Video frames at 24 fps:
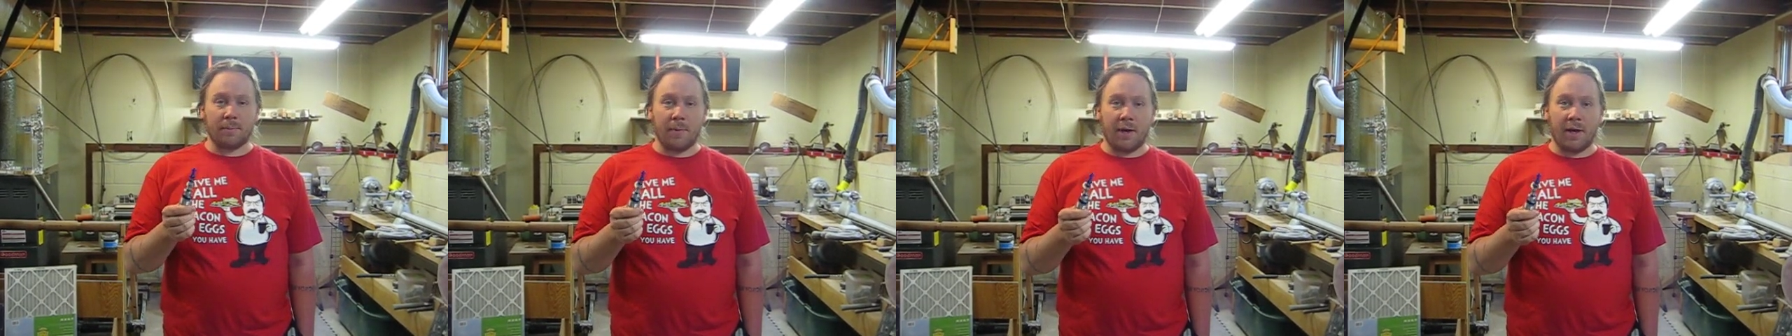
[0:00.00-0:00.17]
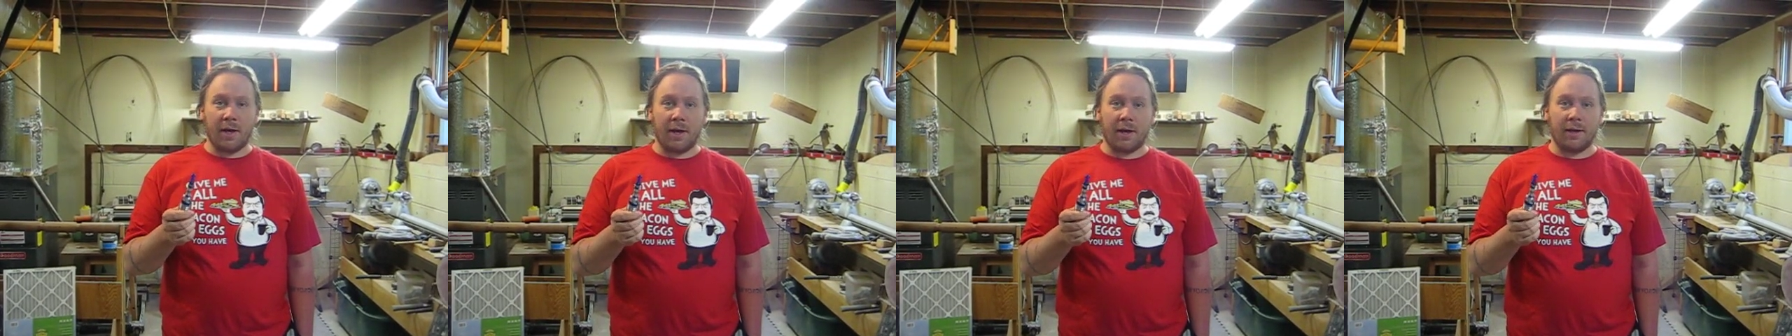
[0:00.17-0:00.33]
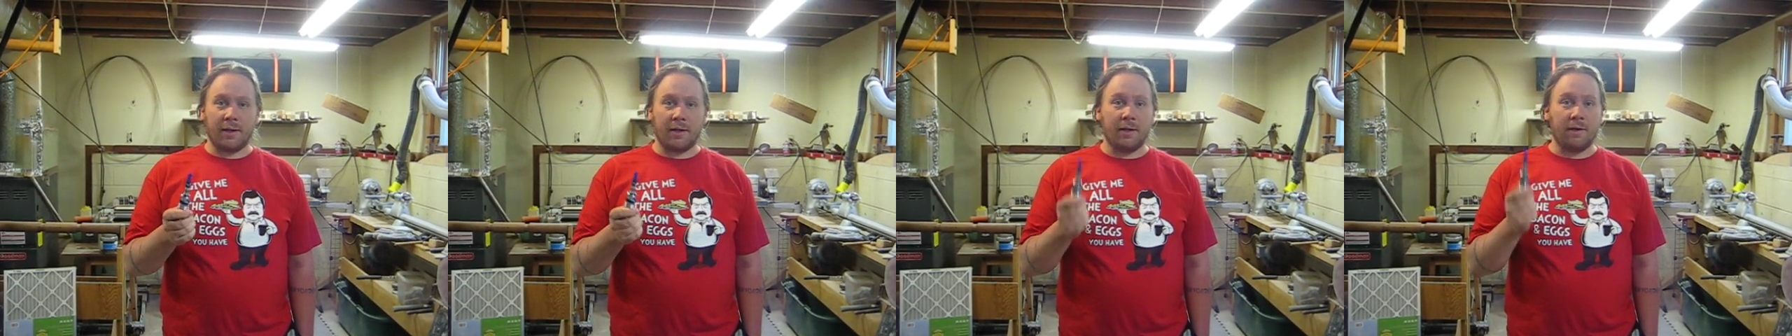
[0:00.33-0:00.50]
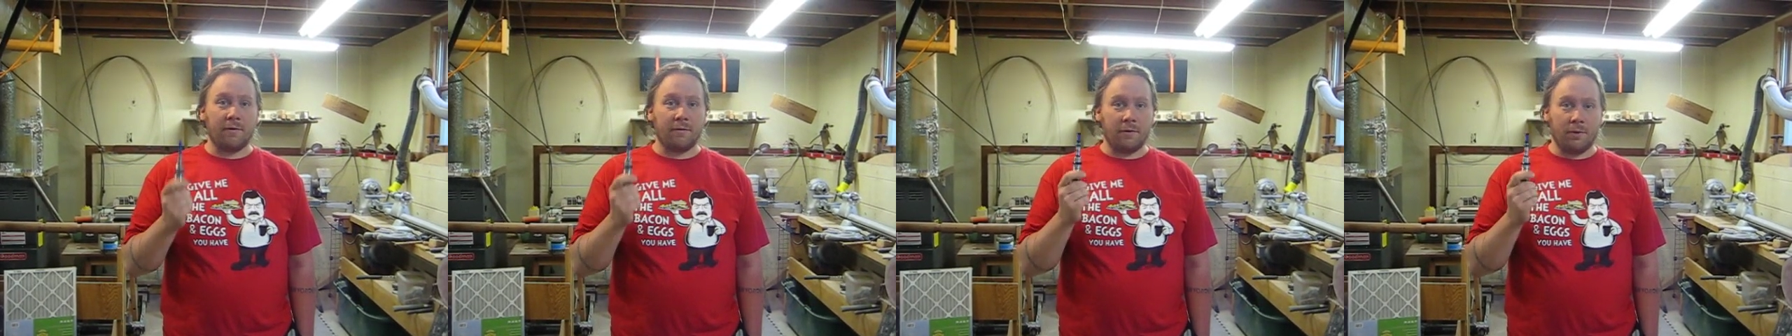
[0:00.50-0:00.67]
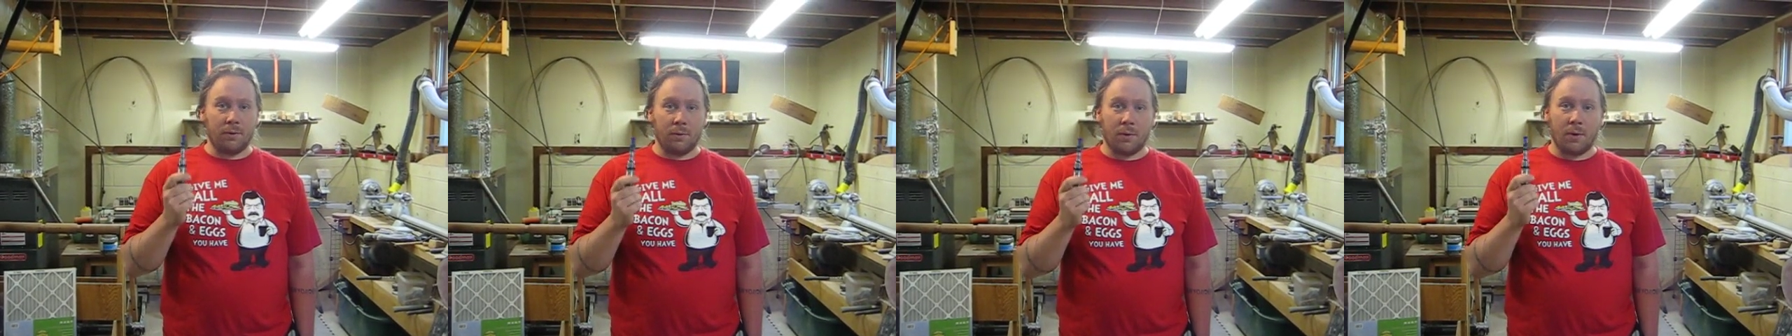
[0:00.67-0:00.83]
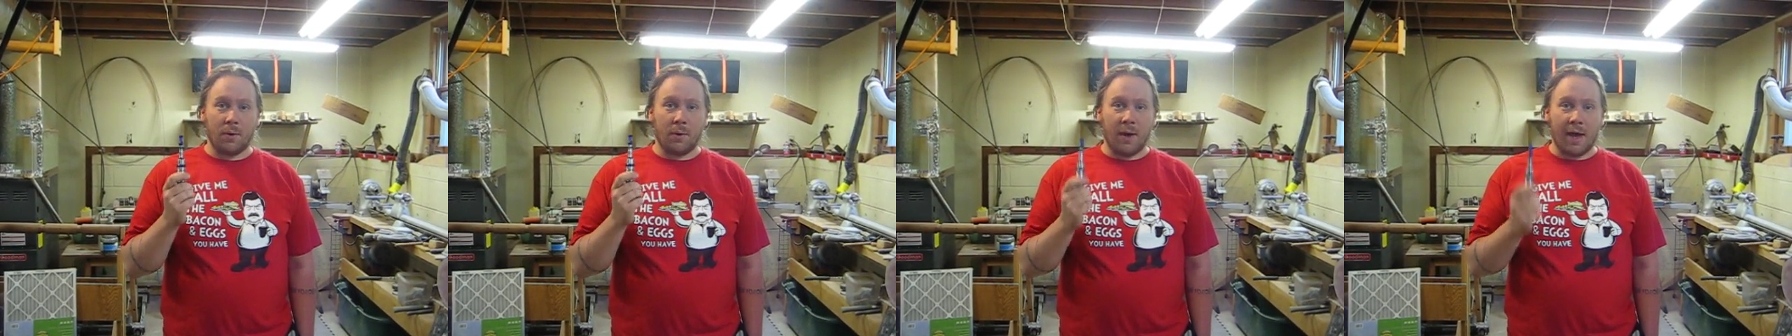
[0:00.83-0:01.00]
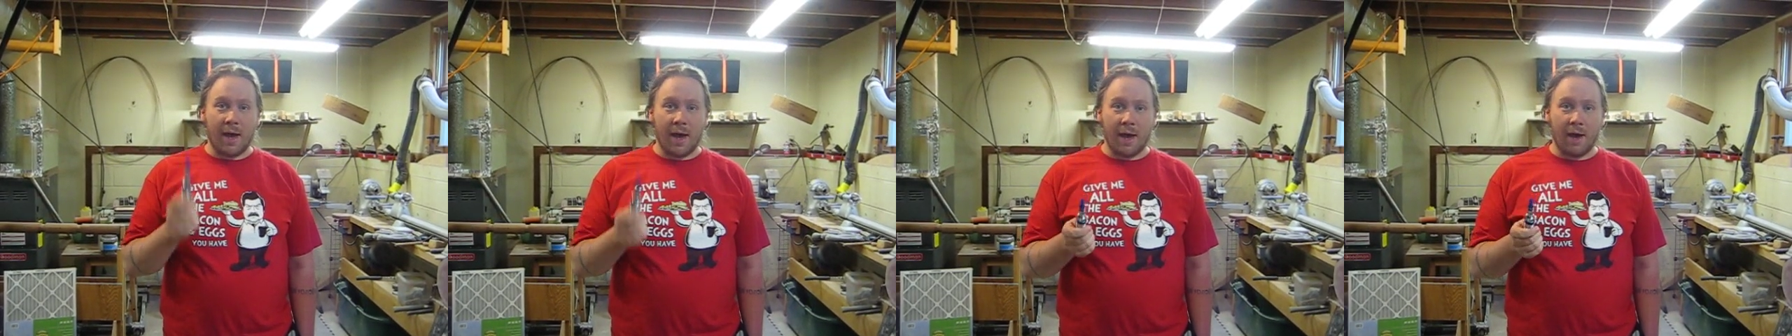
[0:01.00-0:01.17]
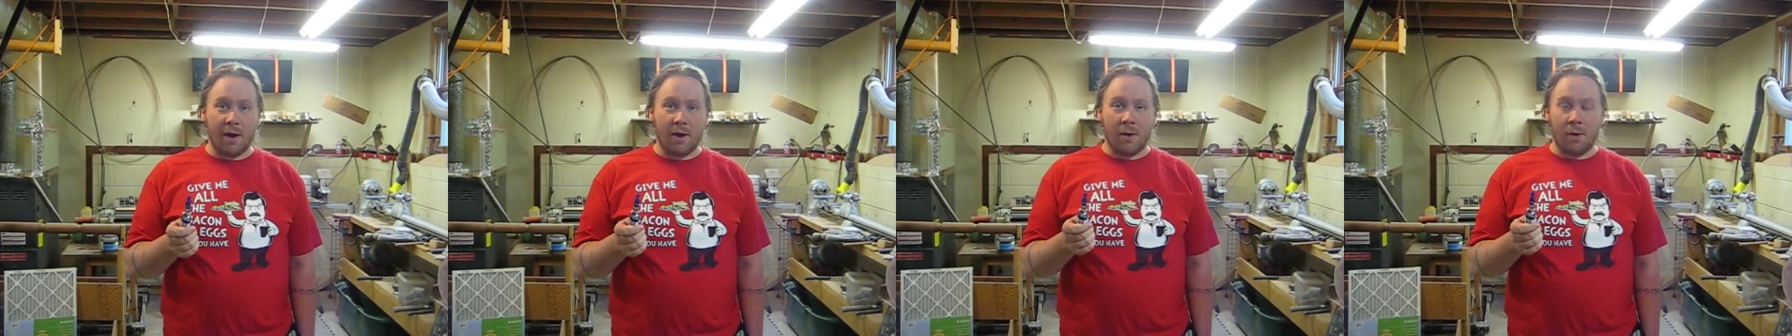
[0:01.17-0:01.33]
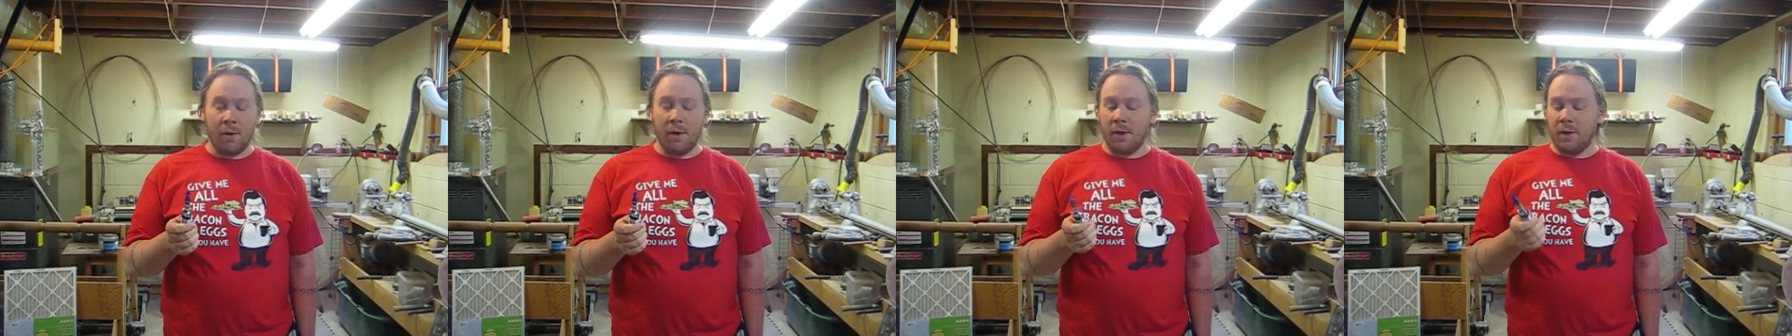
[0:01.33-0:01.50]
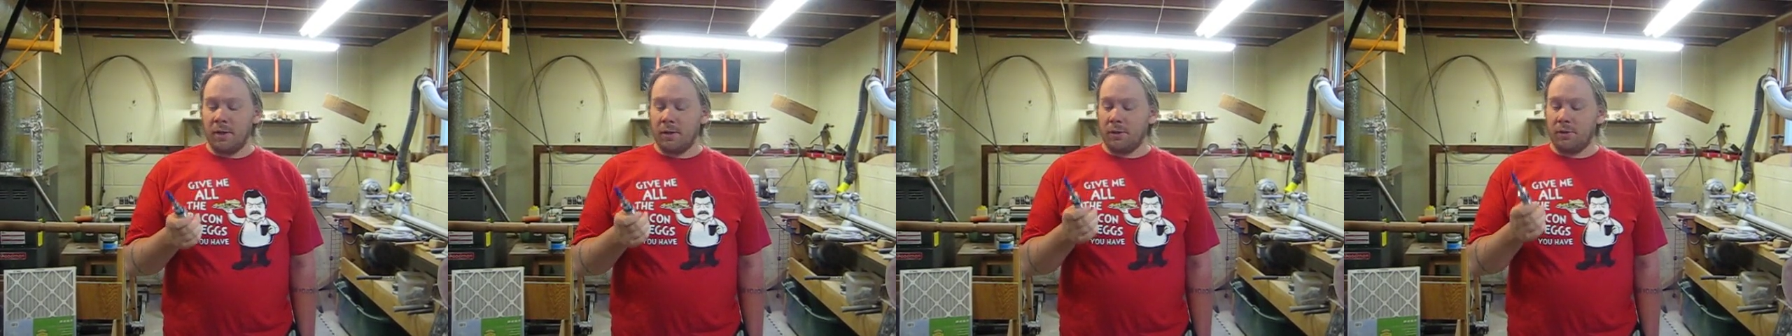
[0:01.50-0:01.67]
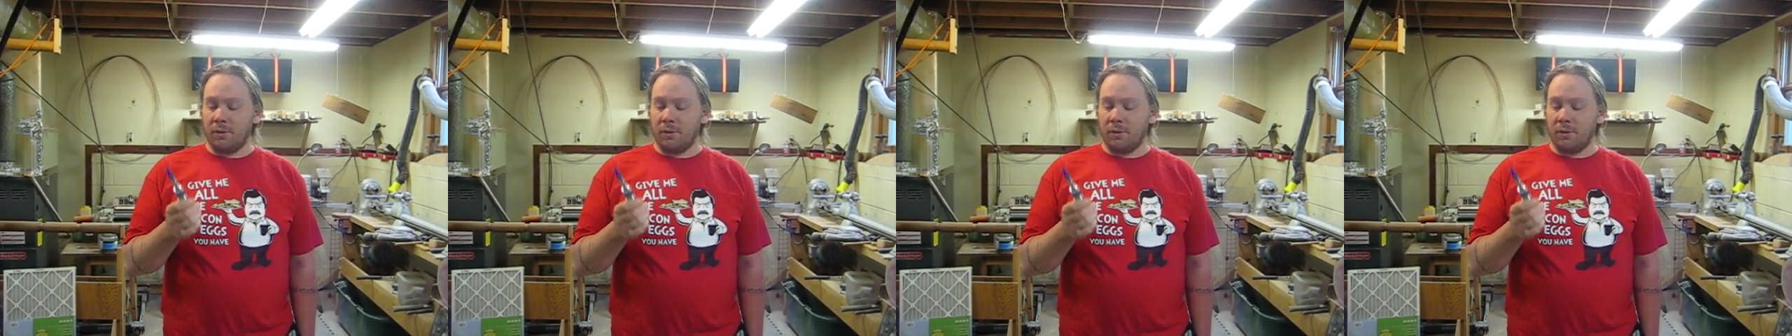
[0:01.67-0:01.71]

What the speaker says: mod if you know how.